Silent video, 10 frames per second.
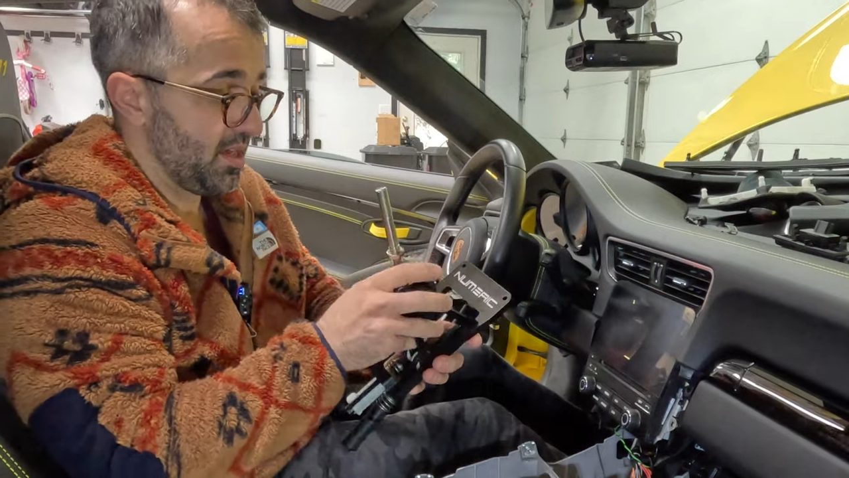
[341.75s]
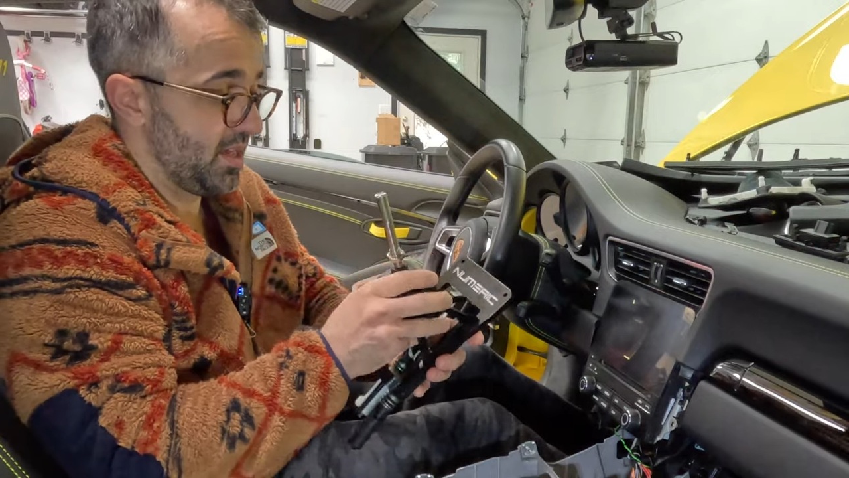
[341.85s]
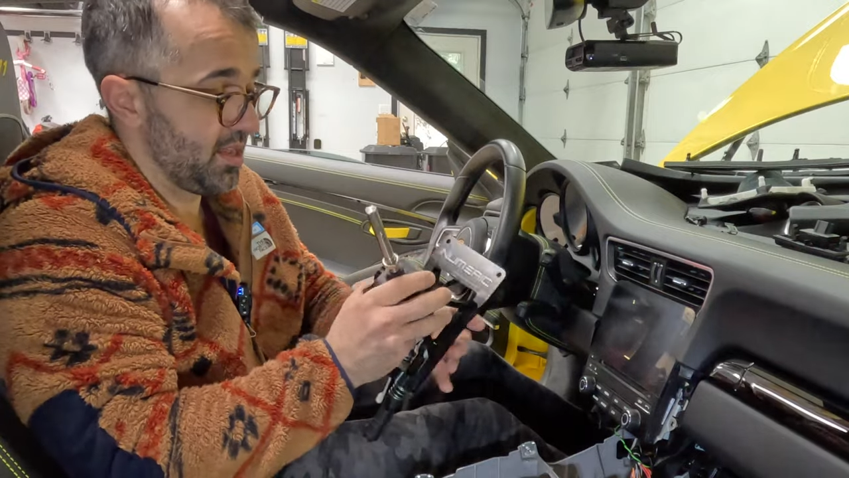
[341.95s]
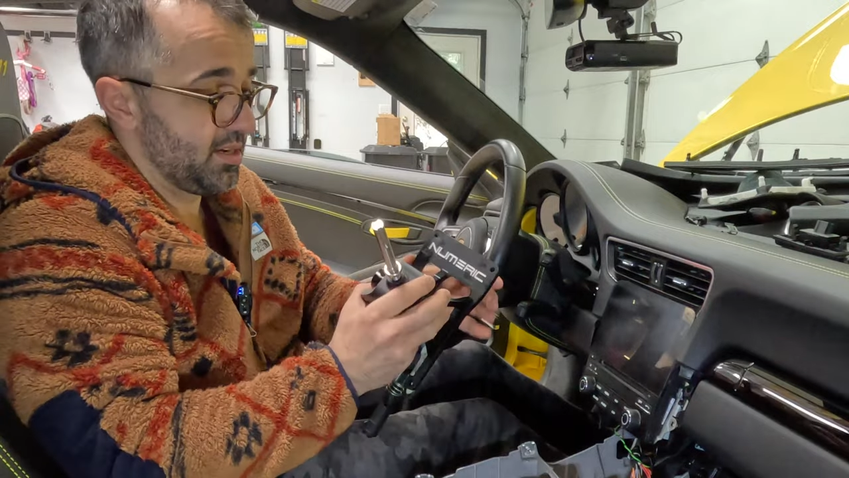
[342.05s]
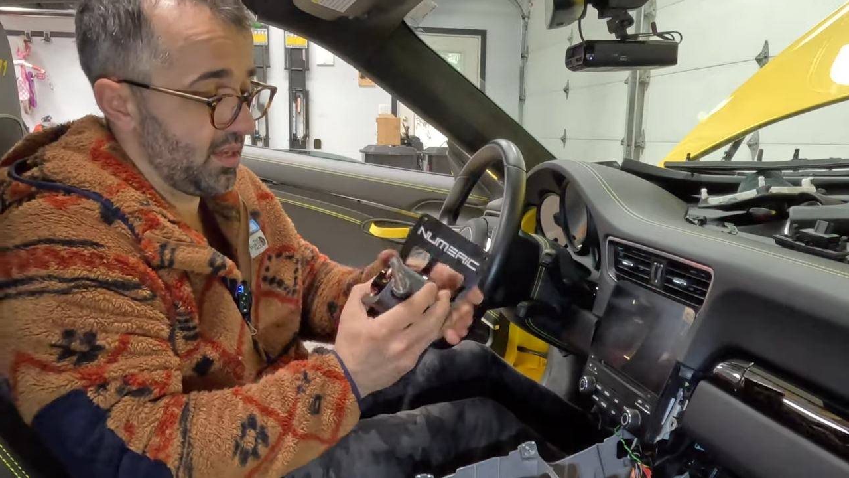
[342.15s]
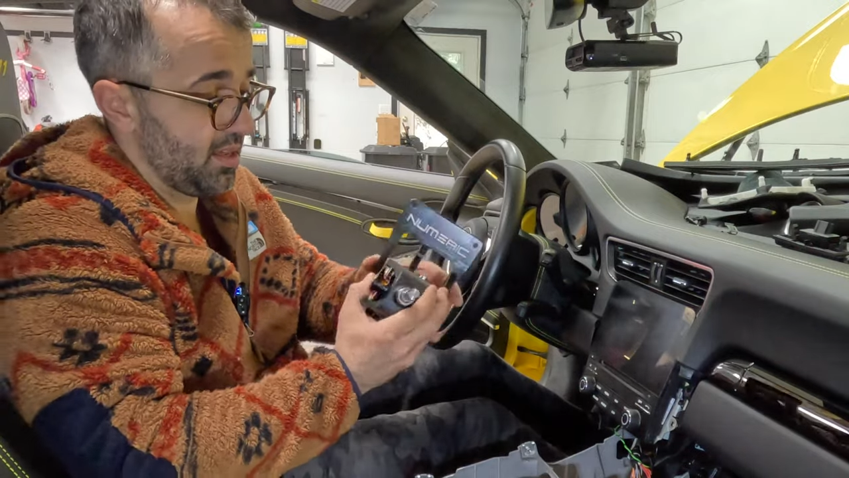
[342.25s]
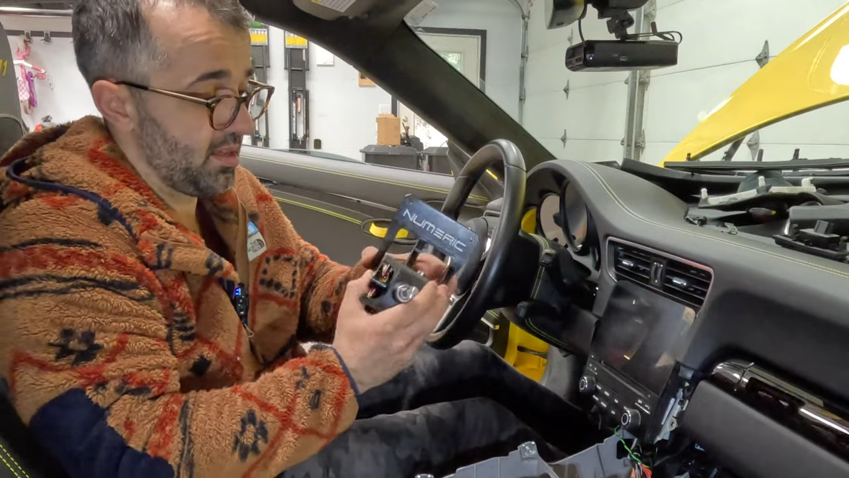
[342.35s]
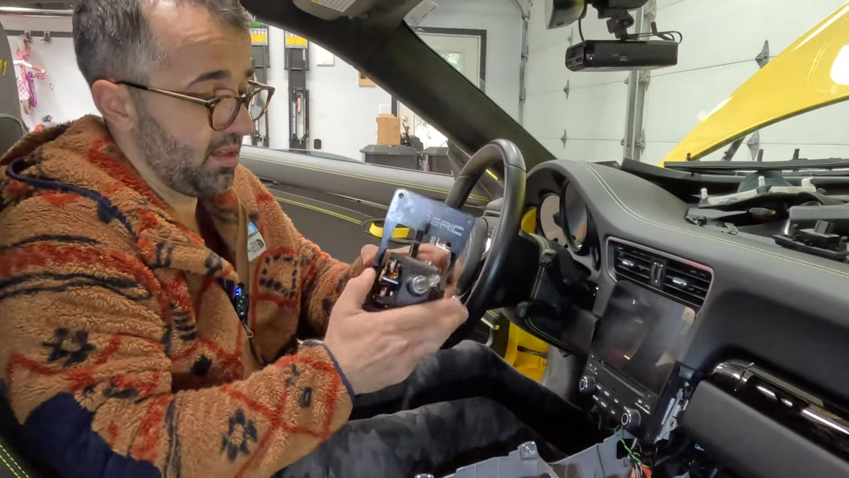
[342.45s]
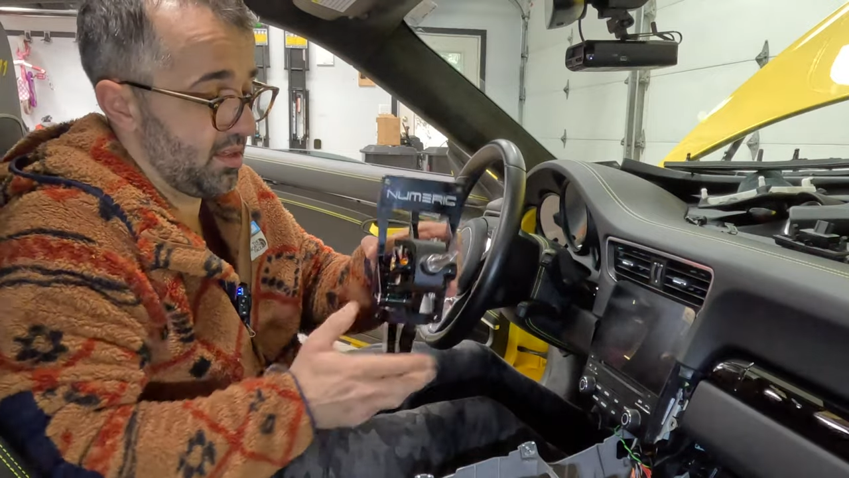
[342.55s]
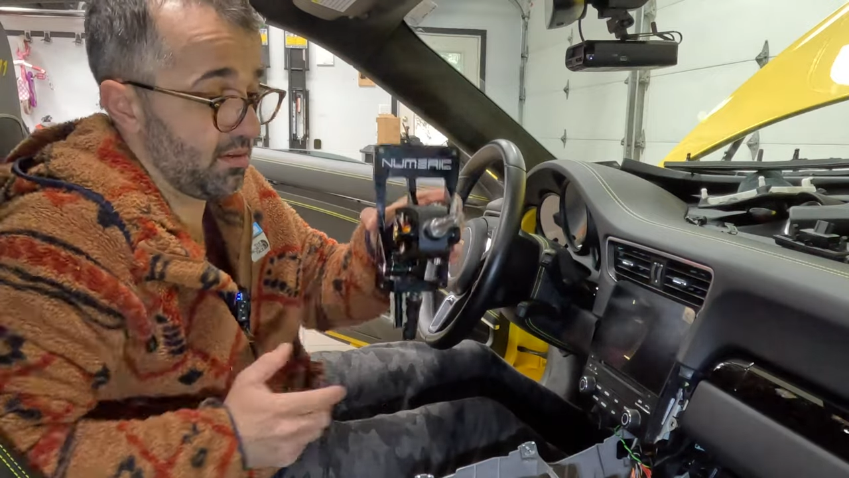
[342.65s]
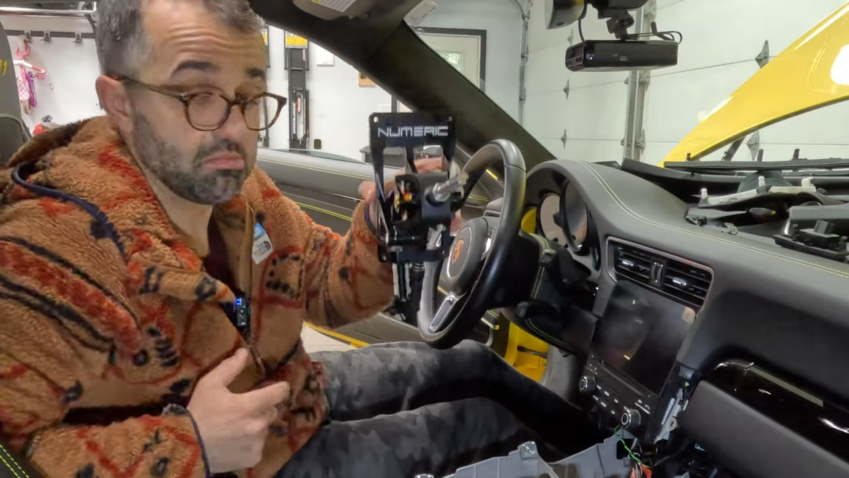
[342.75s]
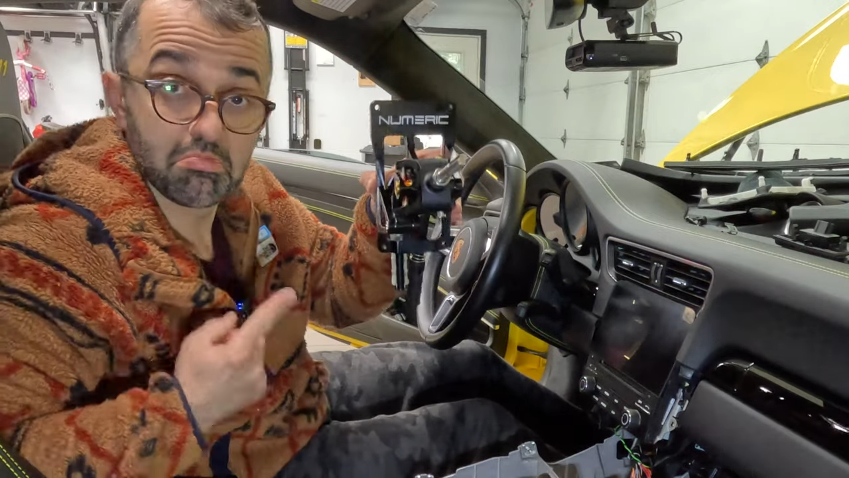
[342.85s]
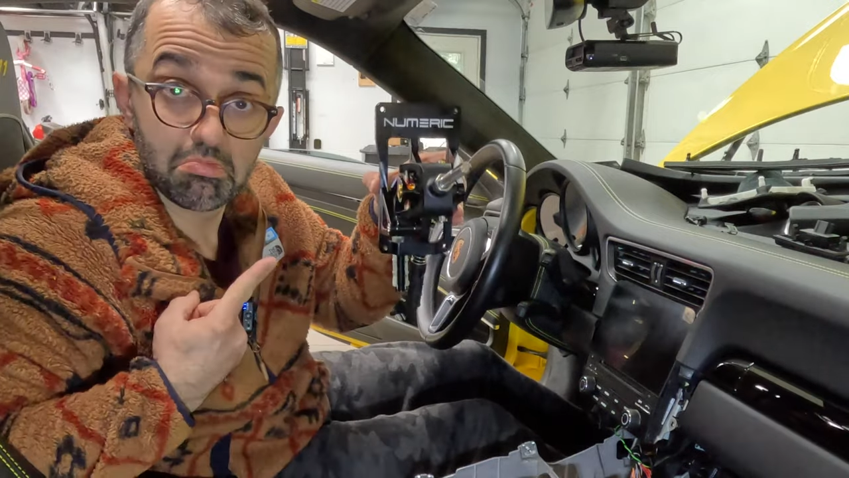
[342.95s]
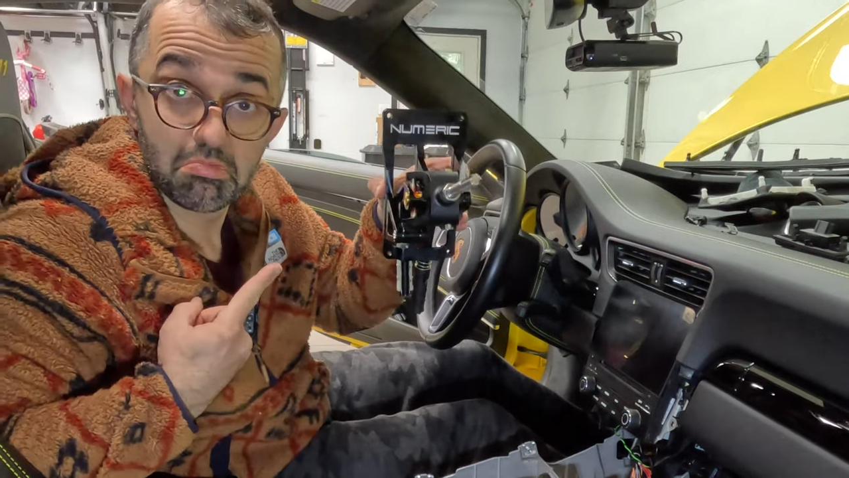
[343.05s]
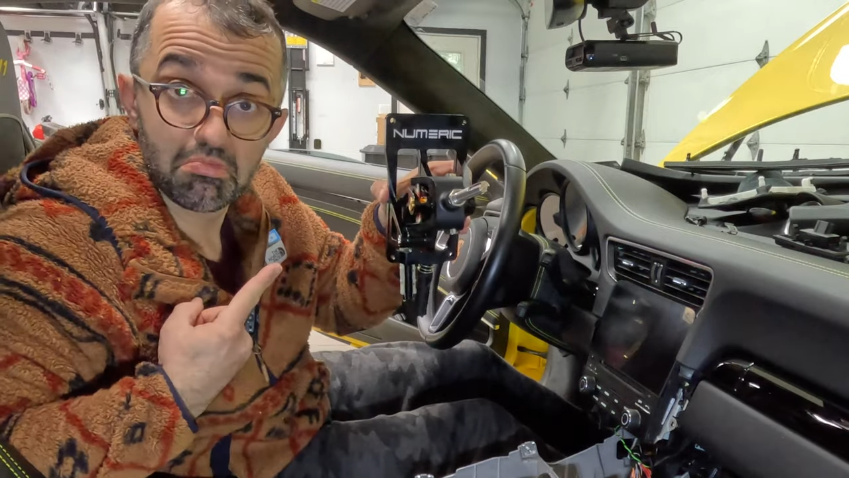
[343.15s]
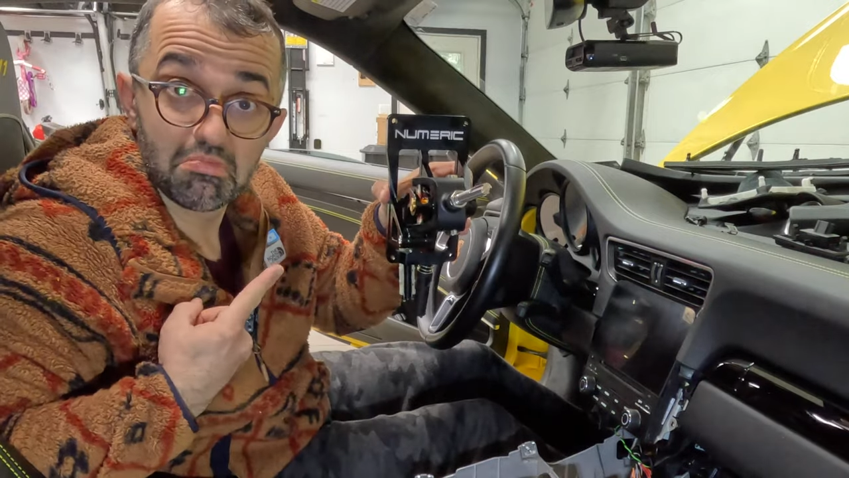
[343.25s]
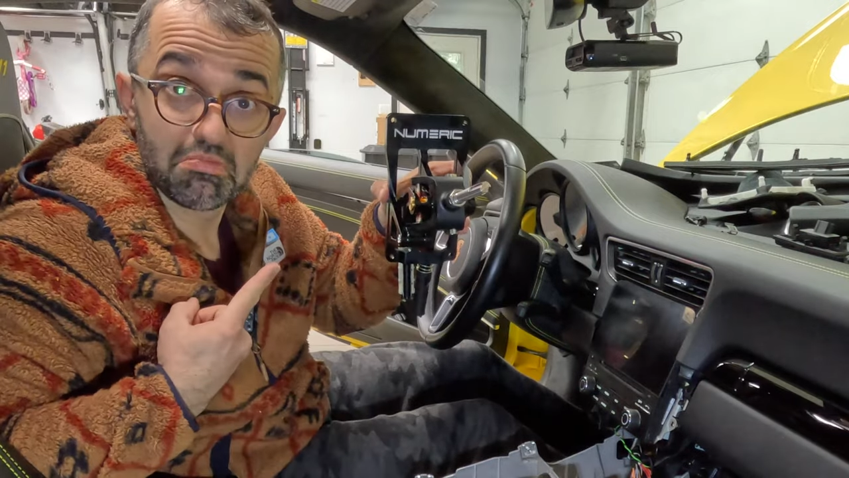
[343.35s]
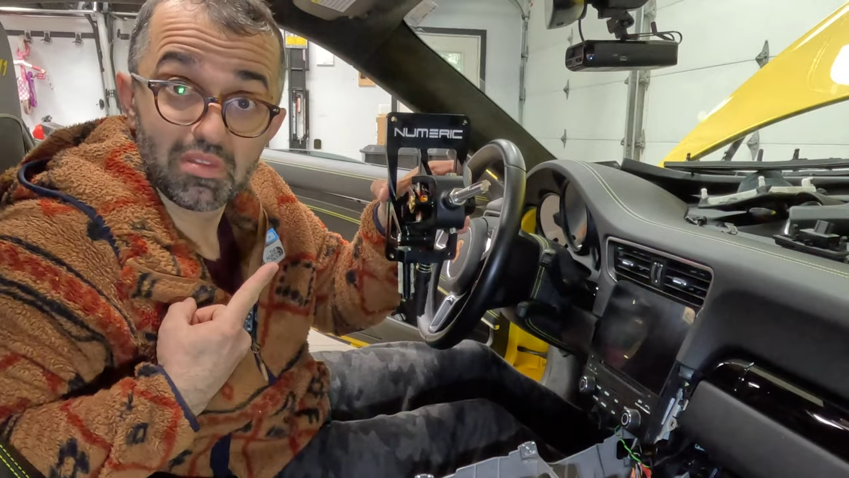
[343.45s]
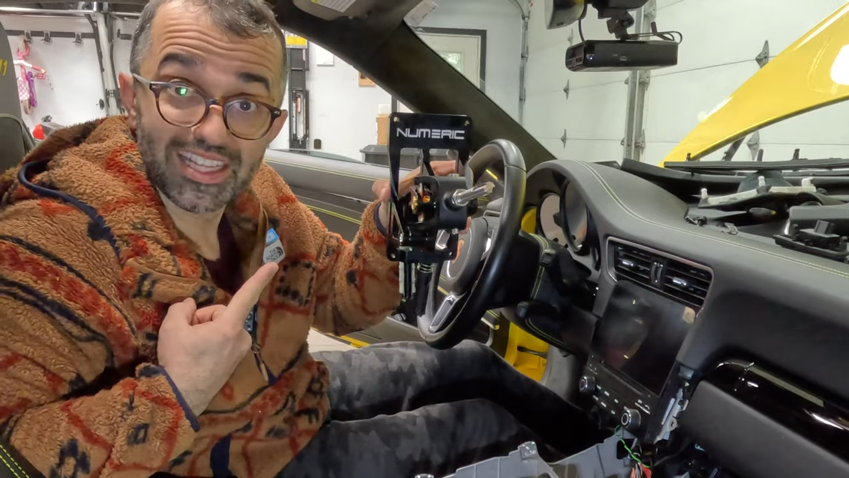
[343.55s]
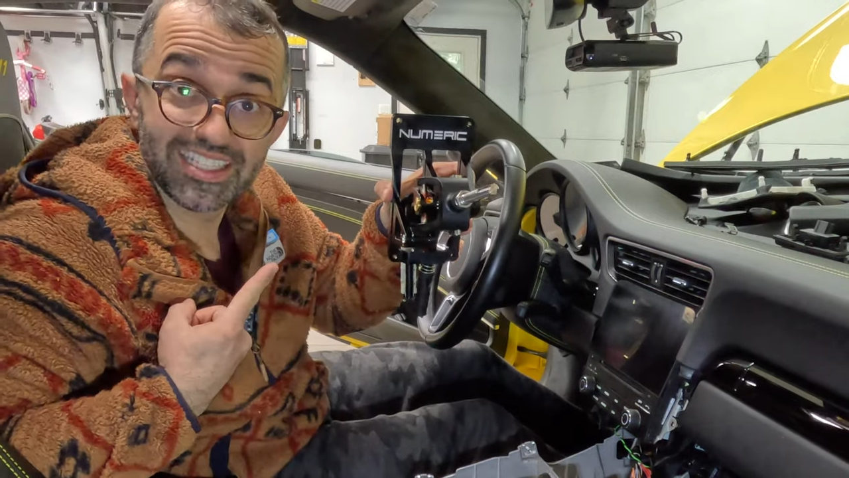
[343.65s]
And
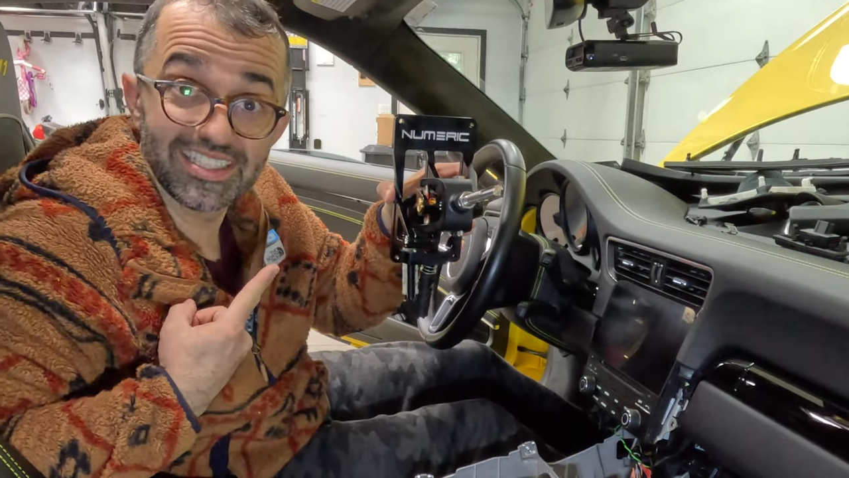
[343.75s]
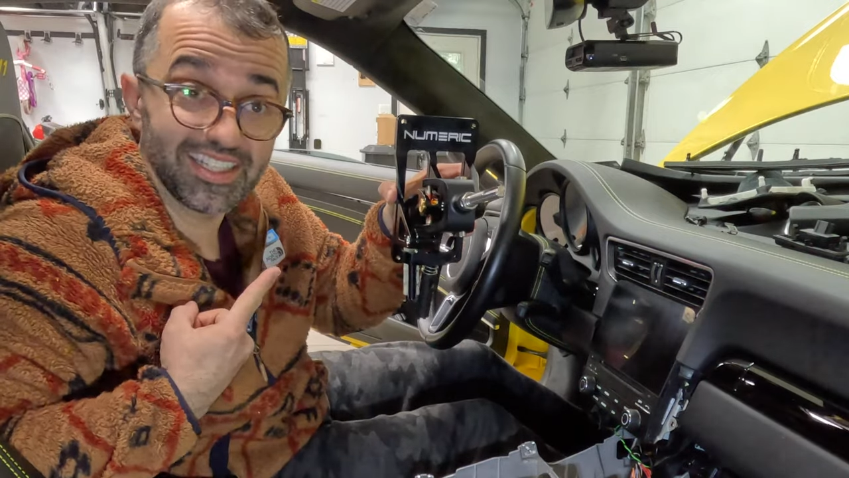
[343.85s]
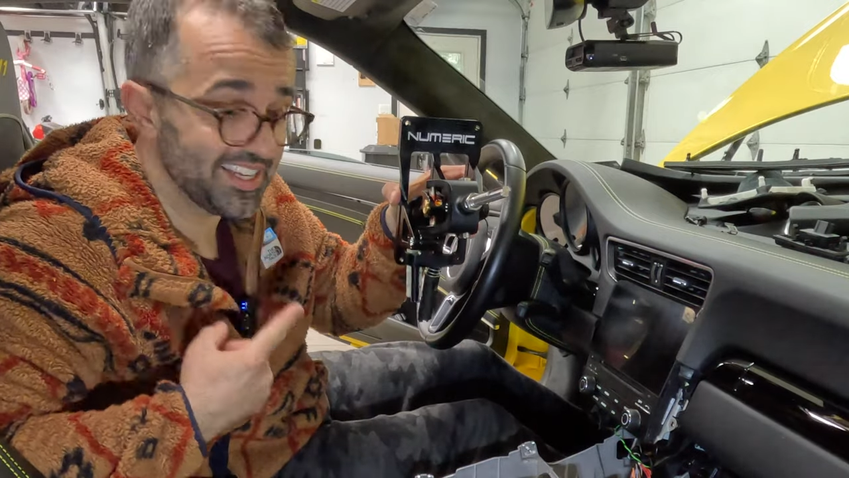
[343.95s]
this is